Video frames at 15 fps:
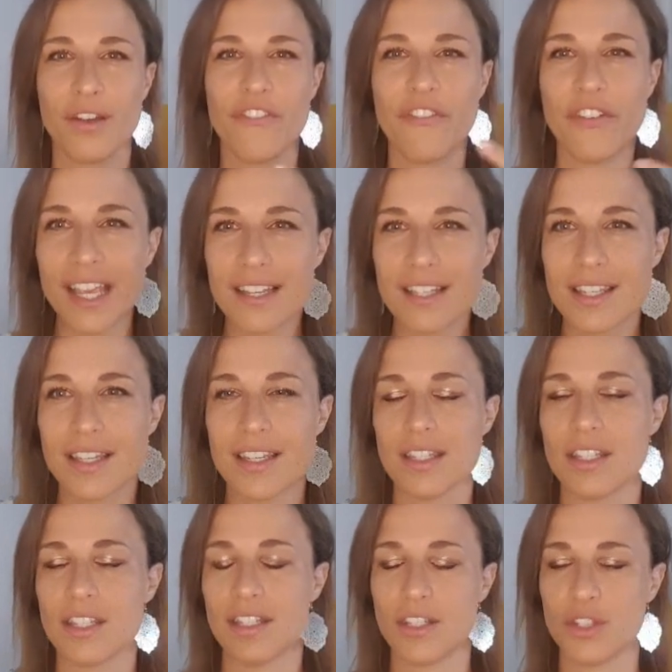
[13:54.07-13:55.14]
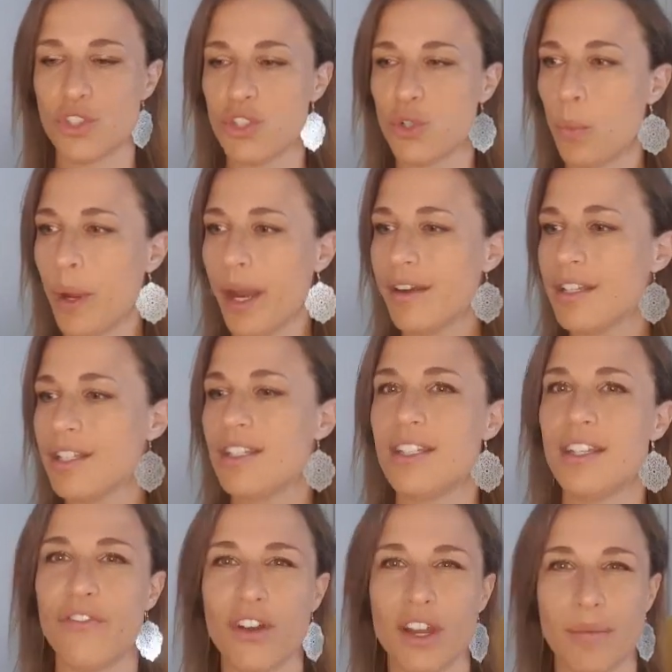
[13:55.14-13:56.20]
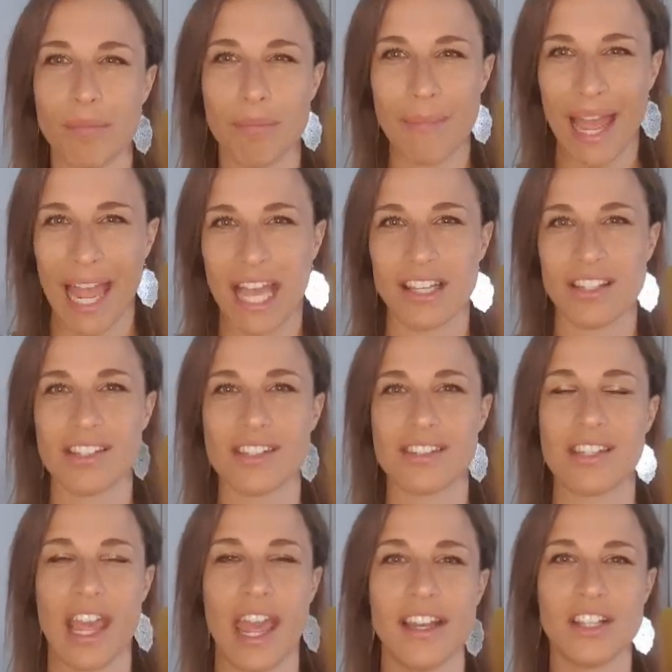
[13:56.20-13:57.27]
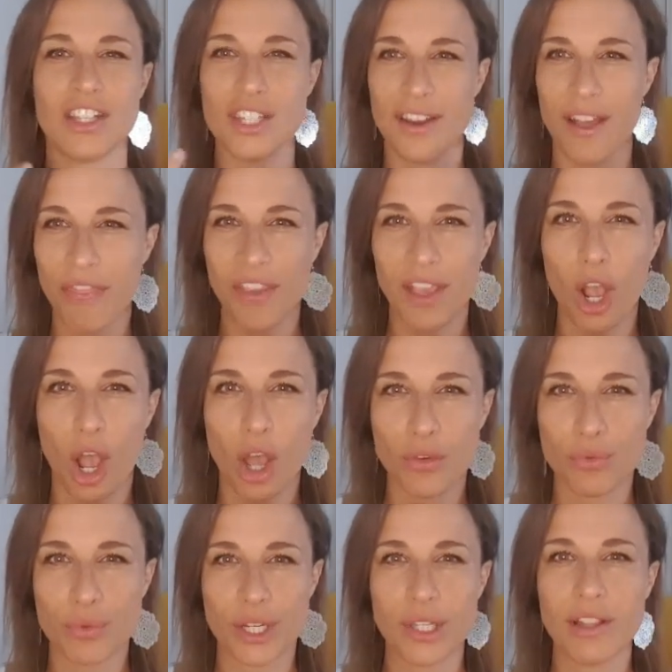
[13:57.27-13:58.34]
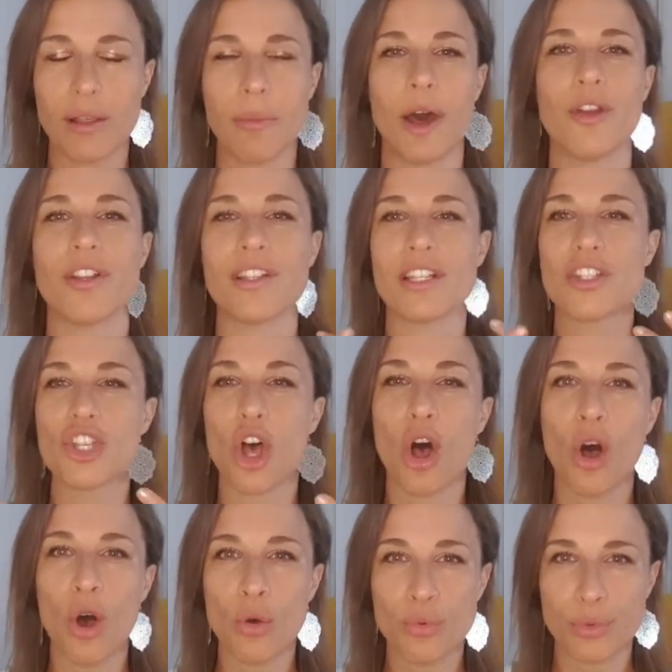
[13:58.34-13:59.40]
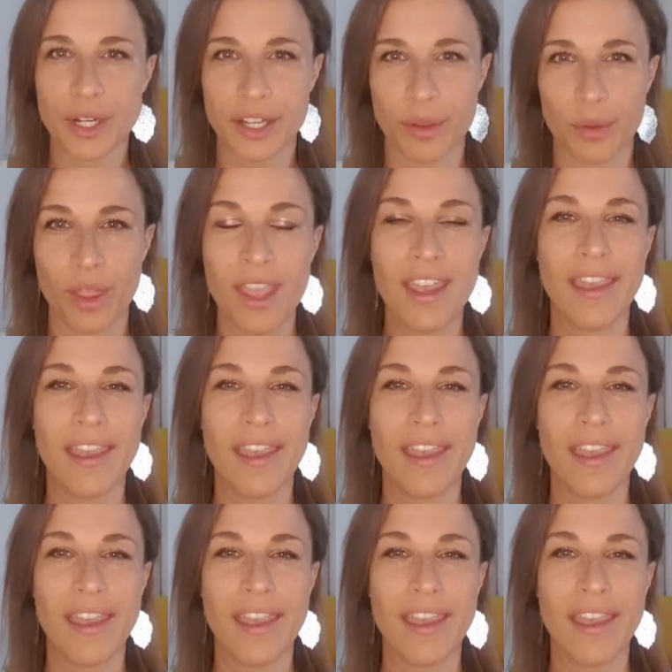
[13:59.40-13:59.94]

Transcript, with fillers: faces to wear these different masks and it's nothing unreal about it it's all real